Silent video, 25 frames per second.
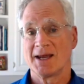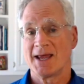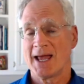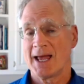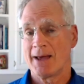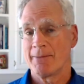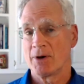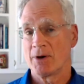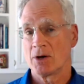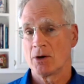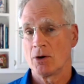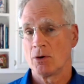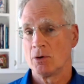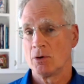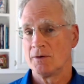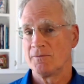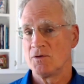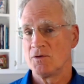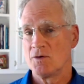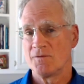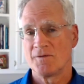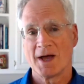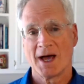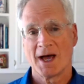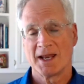CAMICO if
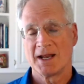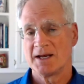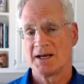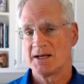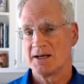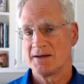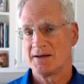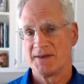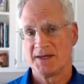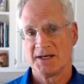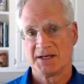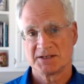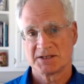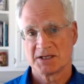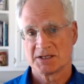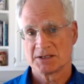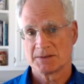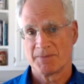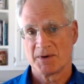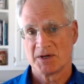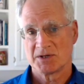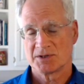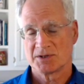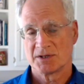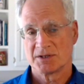you've got any of these
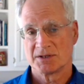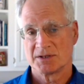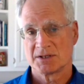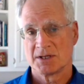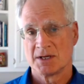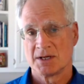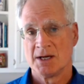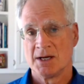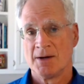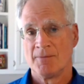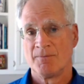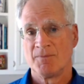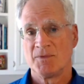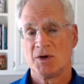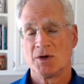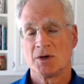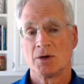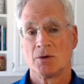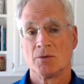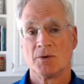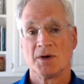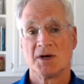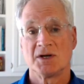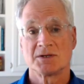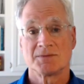suspicions. You
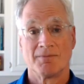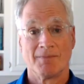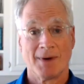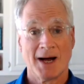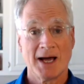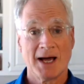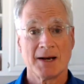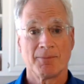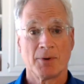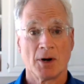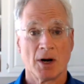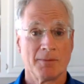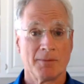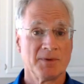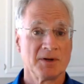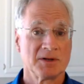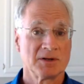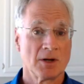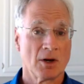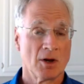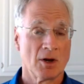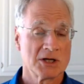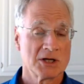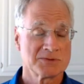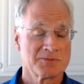can reach my department,
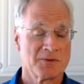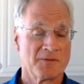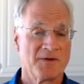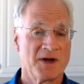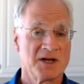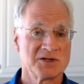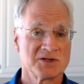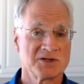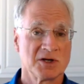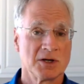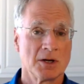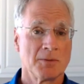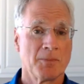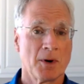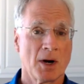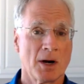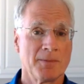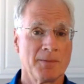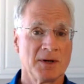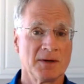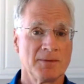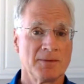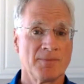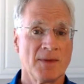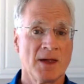the Loss Prevention
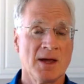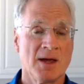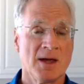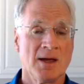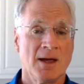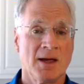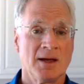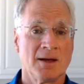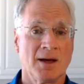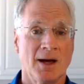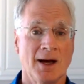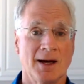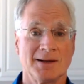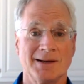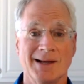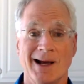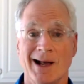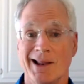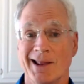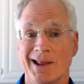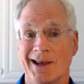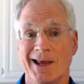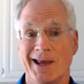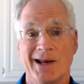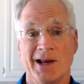Department,
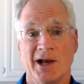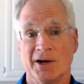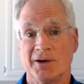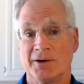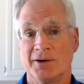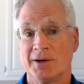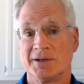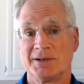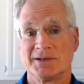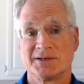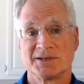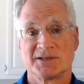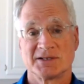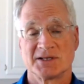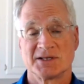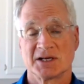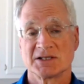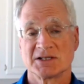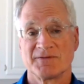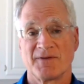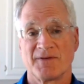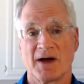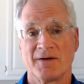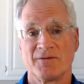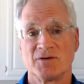dialing
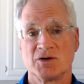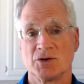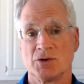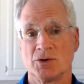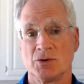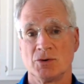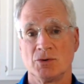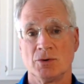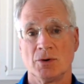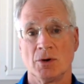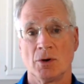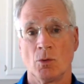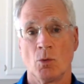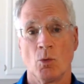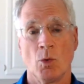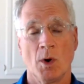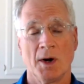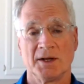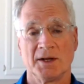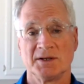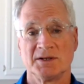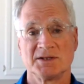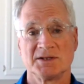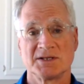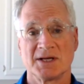
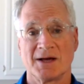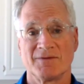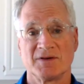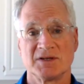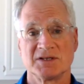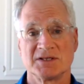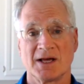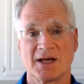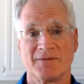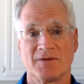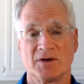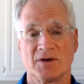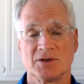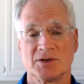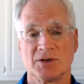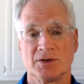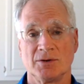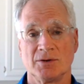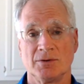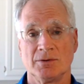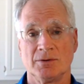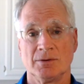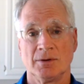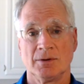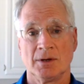
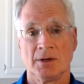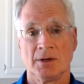800-652-1772